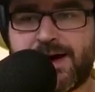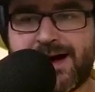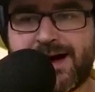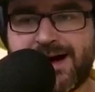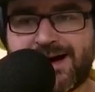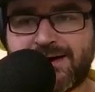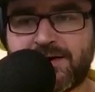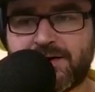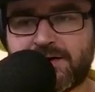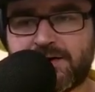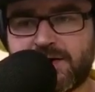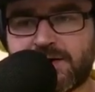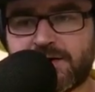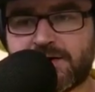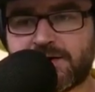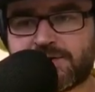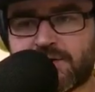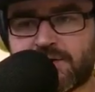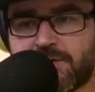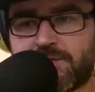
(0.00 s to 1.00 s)
And I think
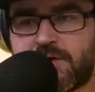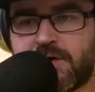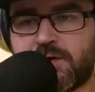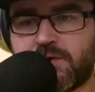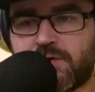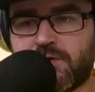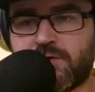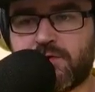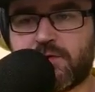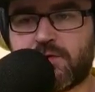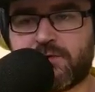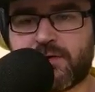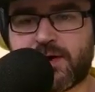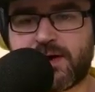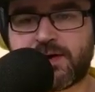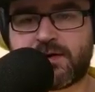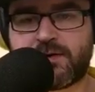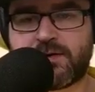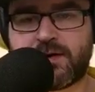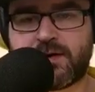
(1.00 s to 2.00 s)
there's something to the
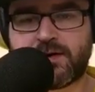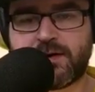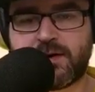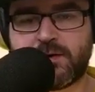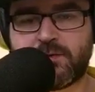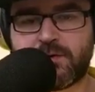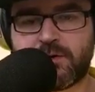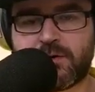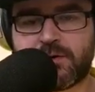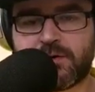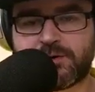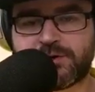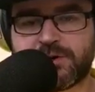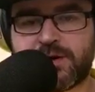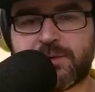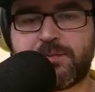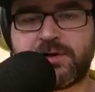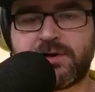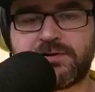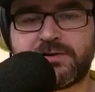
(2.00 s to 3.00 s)
fact that they were
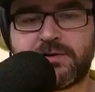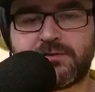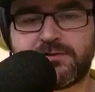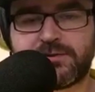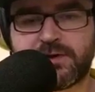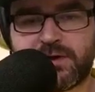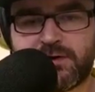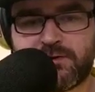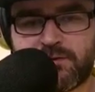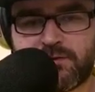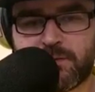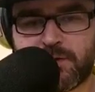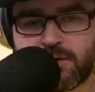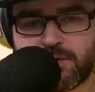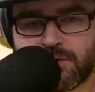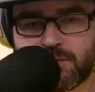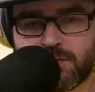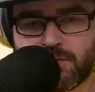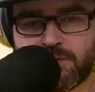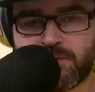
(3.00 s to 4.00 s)
champions outside from
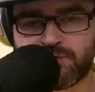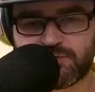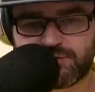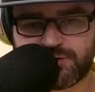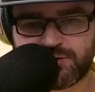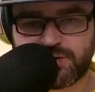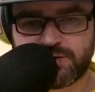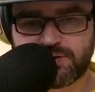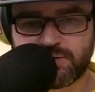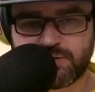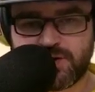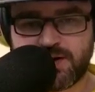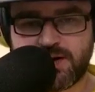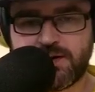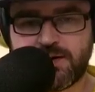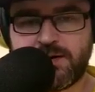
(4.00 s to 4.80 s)
another promotion as well.